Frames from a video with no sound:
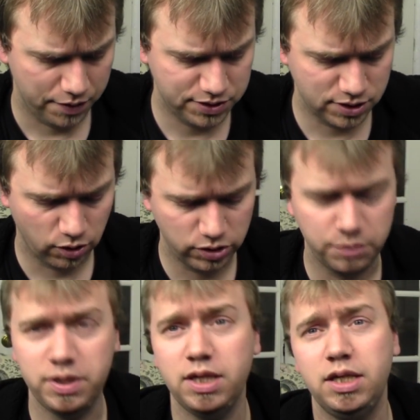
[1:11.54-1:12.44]
This is going
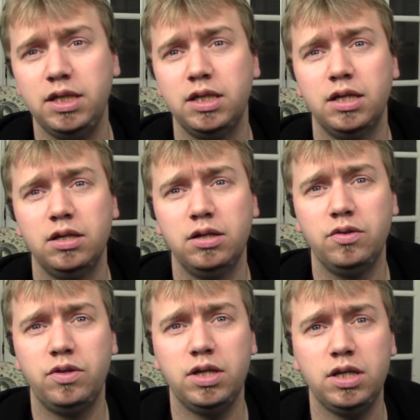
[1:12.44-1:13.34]
to be
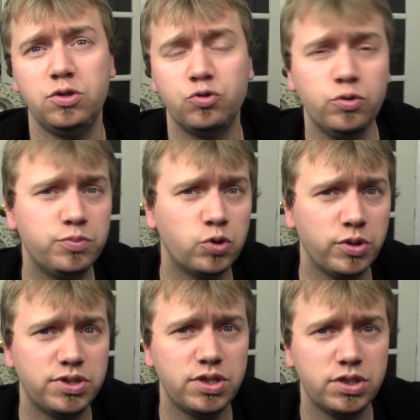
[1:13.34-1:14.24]
the troop
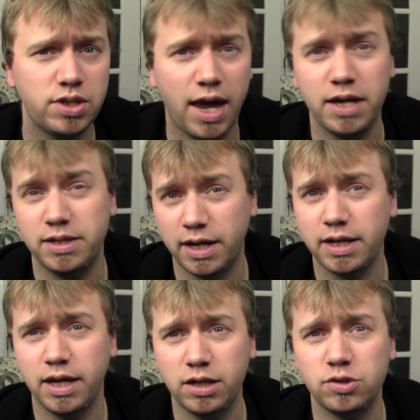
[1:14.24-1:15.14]
choices and
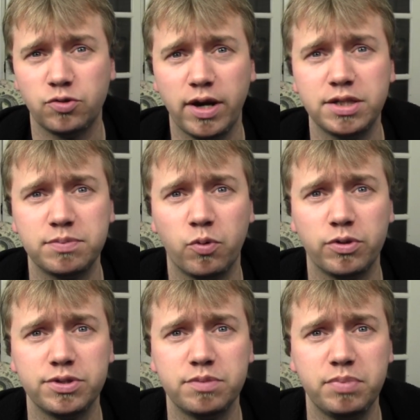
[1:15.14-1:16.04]
dedicated
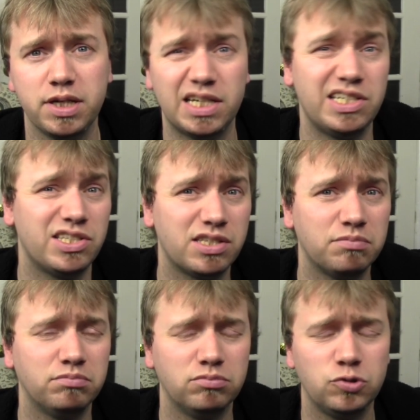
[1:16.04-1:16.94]
transports,
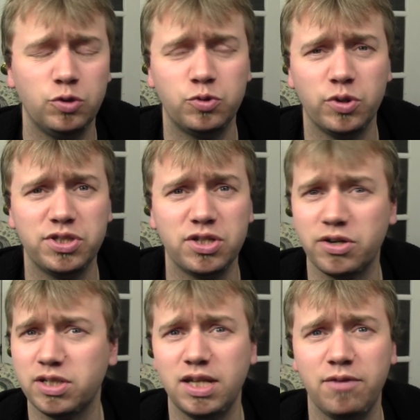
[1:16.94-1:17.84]
because troop choices
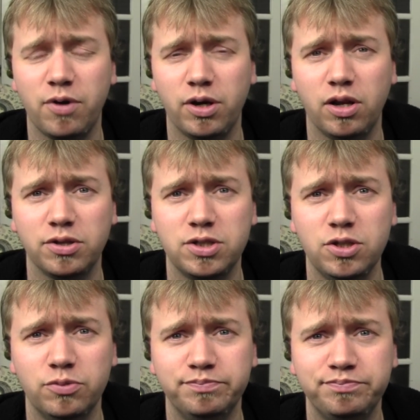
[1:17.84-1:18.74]
aren't going to take very long to
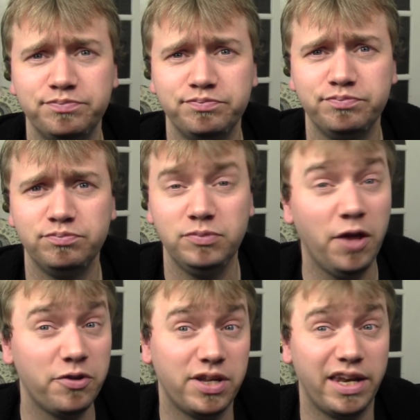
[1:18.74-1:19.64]
do.
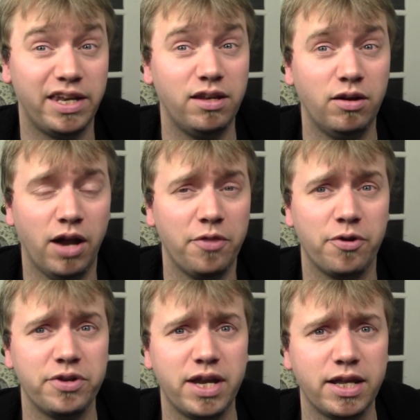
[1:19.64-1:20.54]
Neither
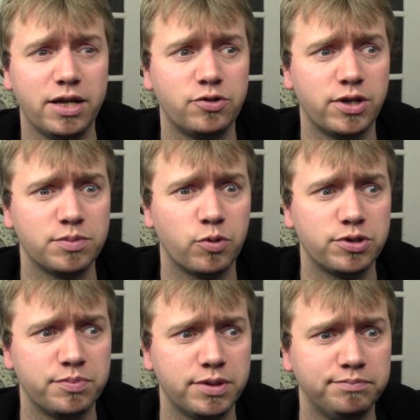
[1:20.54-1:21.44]
are the dedicated
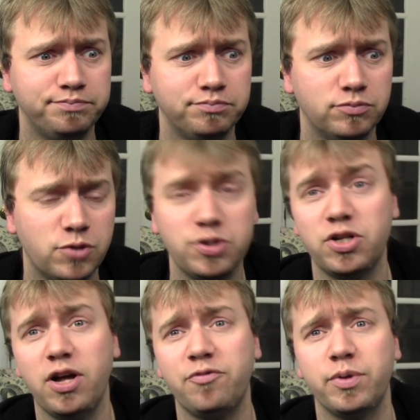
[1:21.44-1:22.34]
transports. But so let's
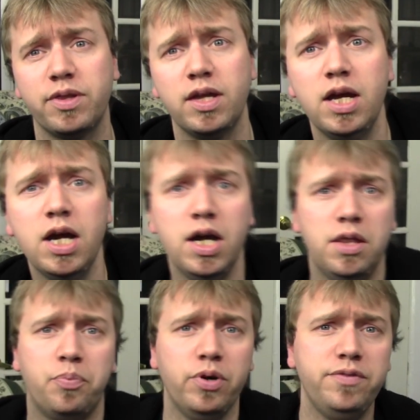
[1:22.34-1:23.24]
start off with
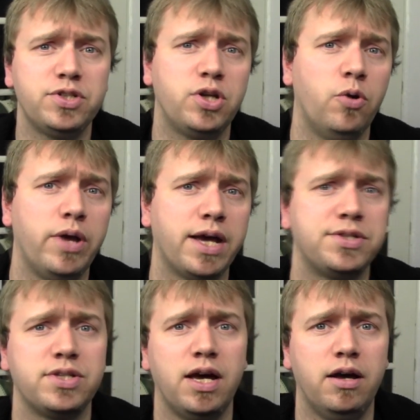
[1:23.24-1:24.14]
the previous
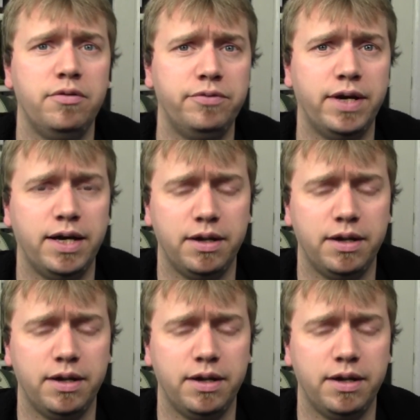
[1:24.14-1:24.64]
Codex of